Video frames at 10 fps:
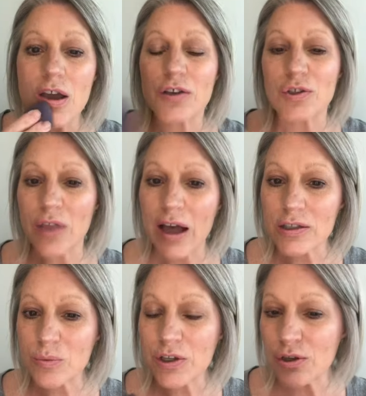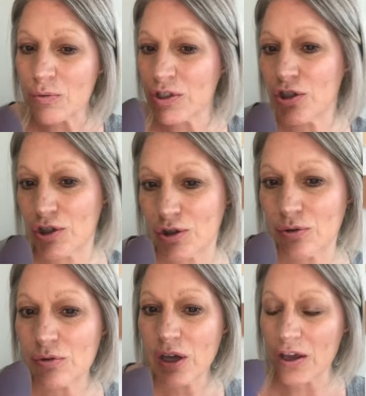So that's what you would
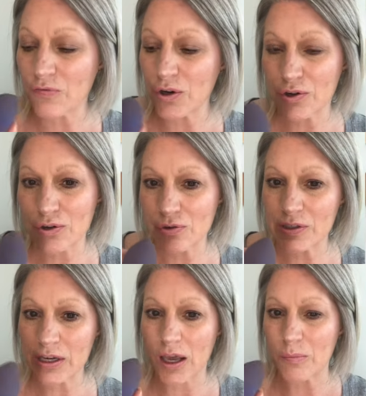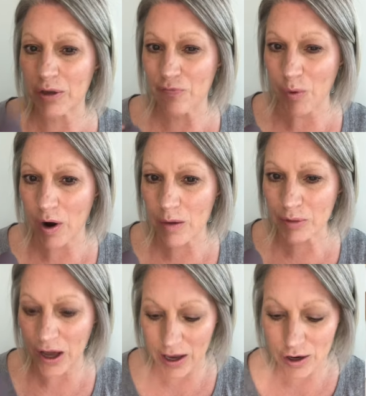do if you're using it before
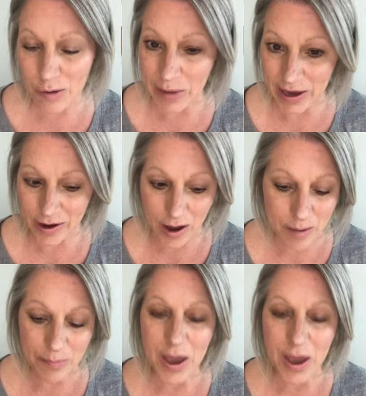applying your makeup.